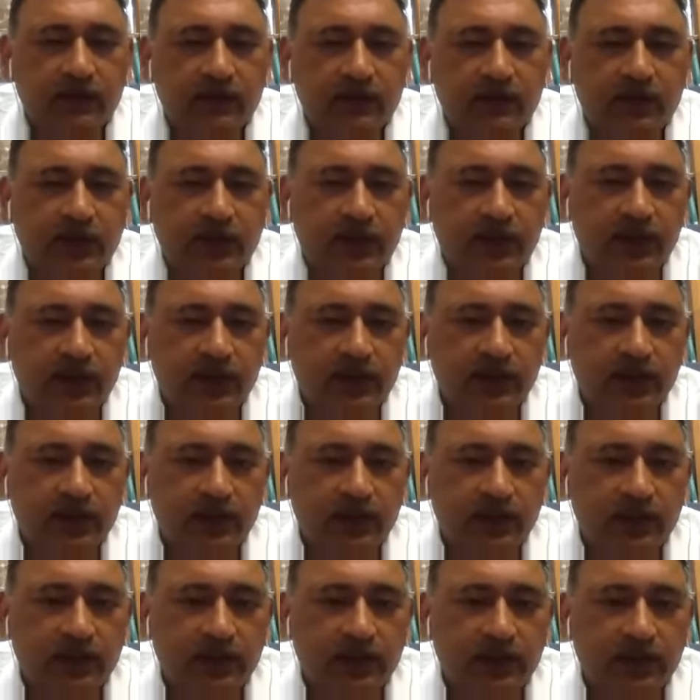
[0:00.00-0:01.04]

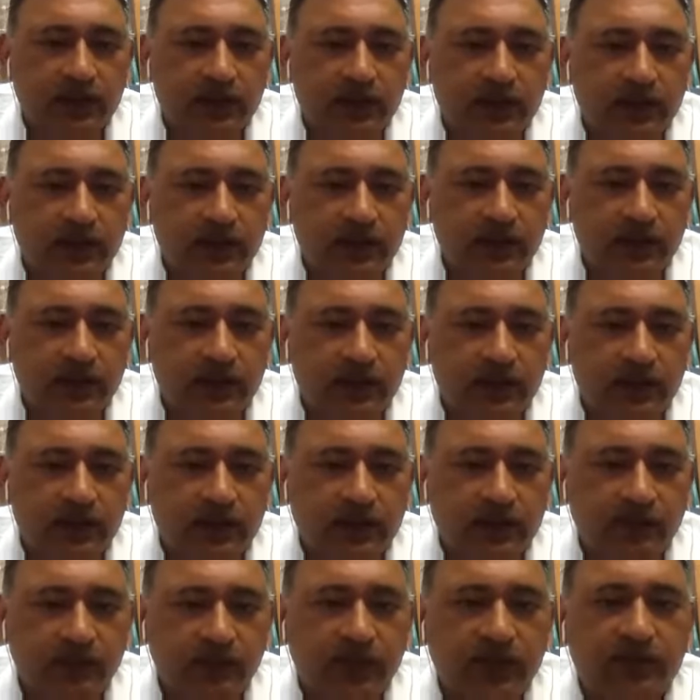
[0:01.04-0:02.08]
till
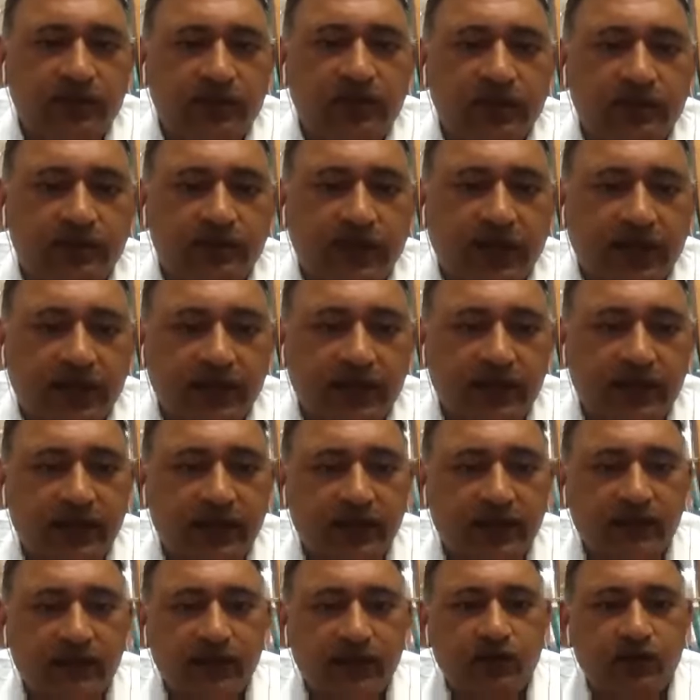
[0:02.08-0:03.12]
some 6 months back
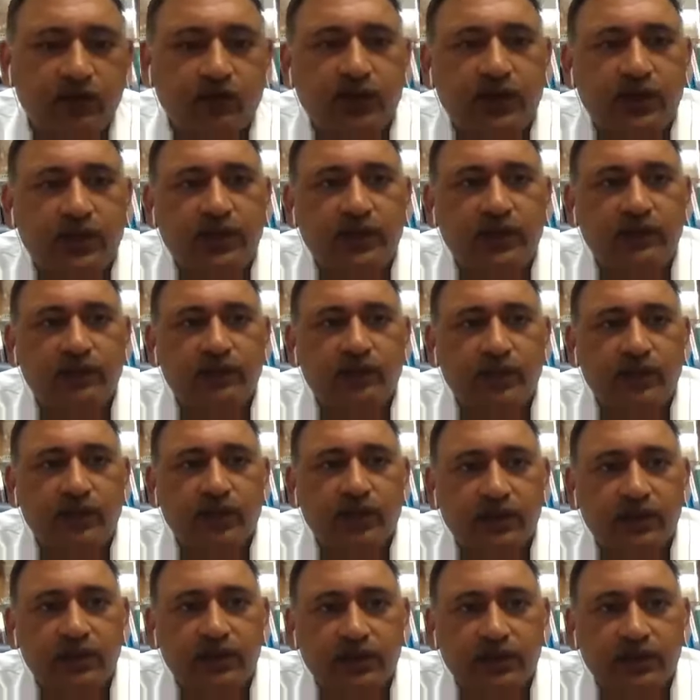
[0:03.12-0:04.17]
there was only
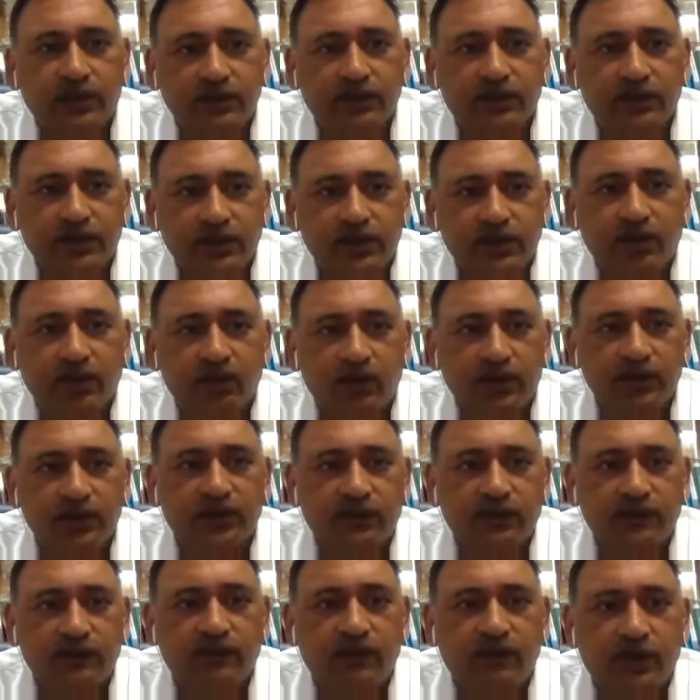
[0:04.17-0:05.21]
this
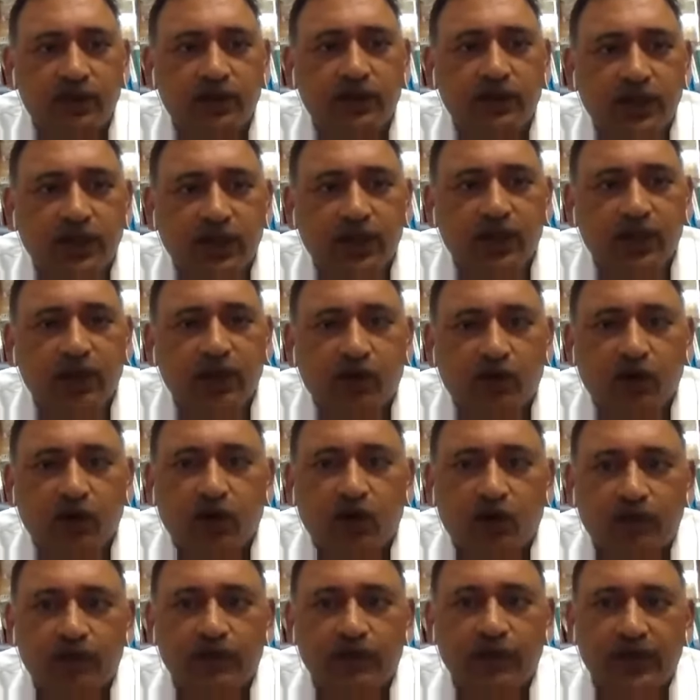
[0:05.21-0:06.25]
regulation for
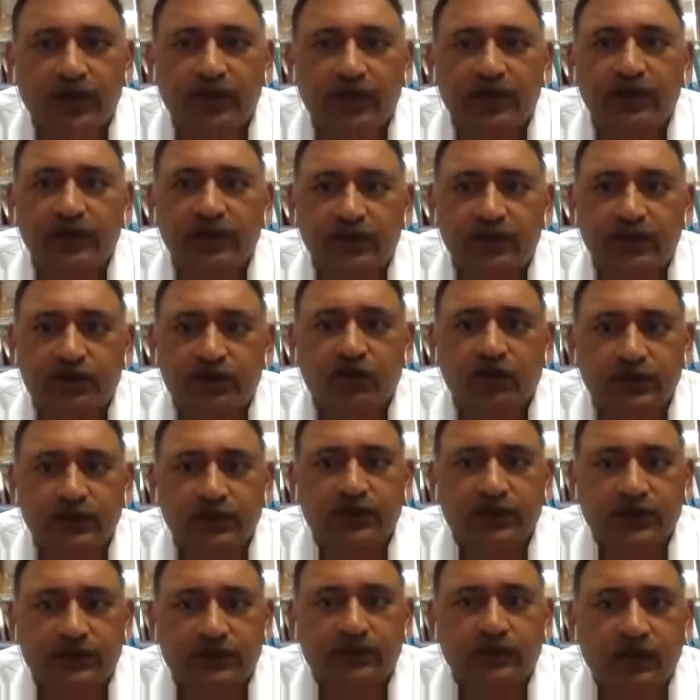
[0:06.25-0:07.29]
corporate
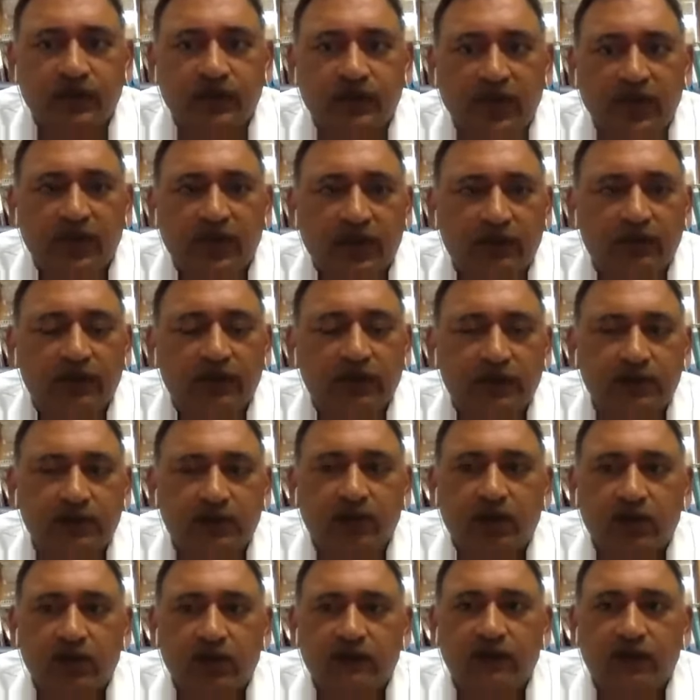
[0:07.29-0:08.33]
insolvency. It was
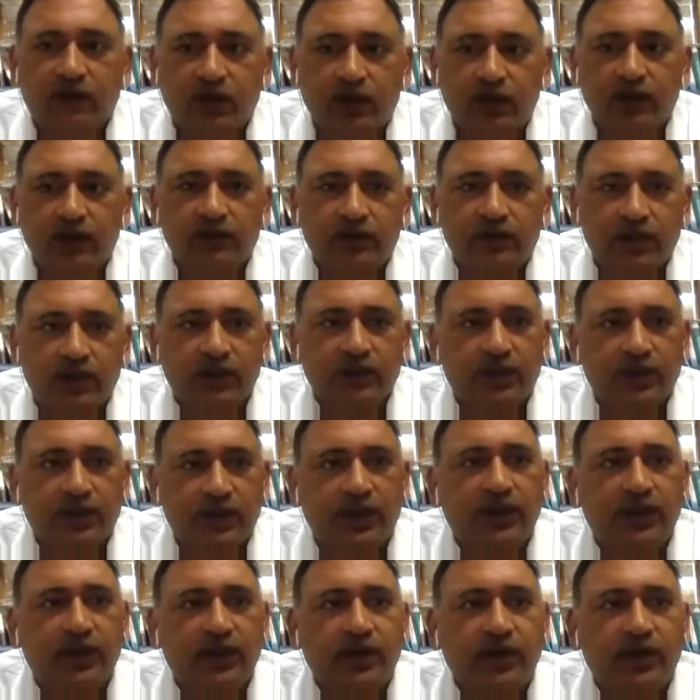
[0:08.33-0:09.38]
not
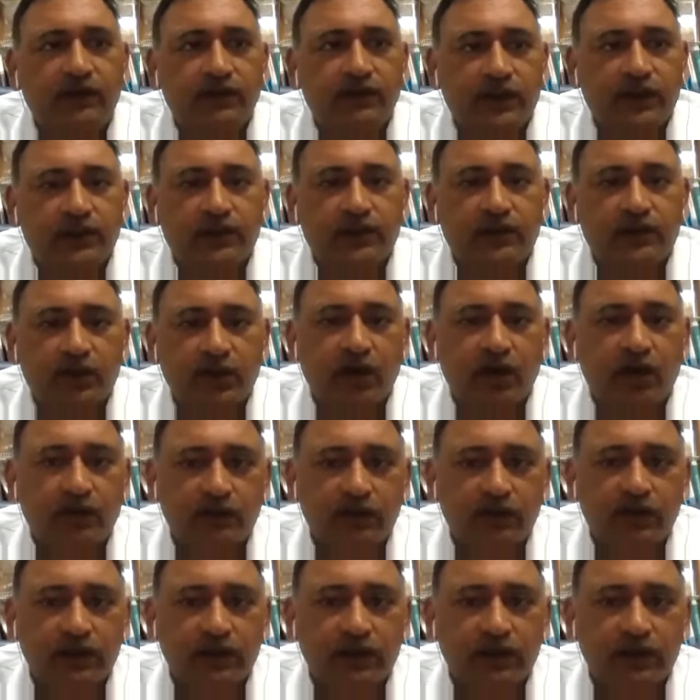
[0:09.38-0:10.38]
for individuals. Now